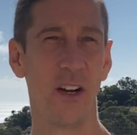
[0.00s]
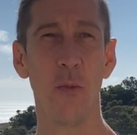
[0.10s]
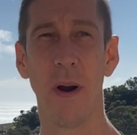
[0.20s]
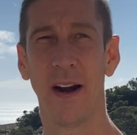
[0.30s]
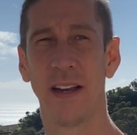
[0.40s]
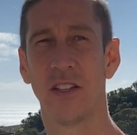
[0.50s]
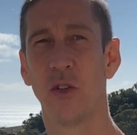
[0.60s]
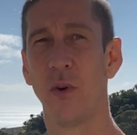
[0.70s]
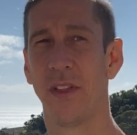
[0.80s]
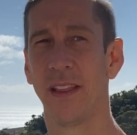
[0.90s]
new bearings
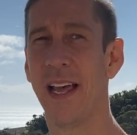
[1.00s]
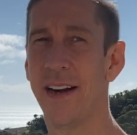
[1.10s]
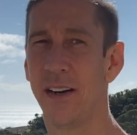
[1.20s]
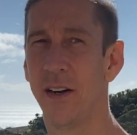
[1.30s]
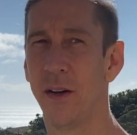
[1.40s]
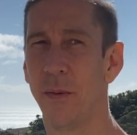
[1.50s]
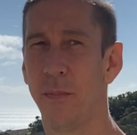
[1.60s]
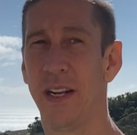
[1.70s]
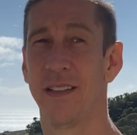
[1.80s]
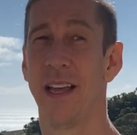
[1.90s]
sooner than later
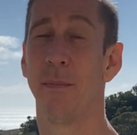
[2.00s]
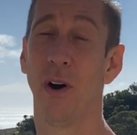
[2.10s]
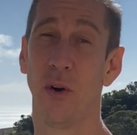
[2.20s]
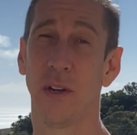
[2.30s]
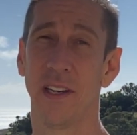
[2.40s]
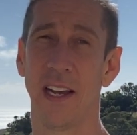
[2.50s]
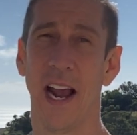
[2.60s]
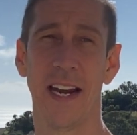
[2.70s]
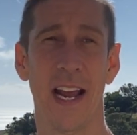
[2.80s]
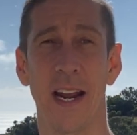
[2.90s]
because they broke
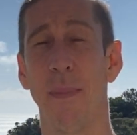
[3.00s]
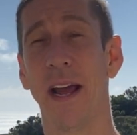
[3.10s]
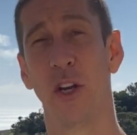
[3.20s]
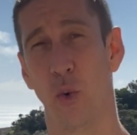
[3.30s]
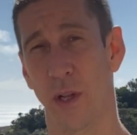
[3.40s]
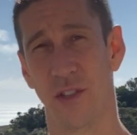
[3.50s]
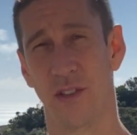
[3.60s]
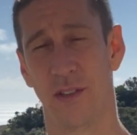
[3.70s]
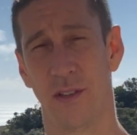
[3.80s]
and you had to buy new ones.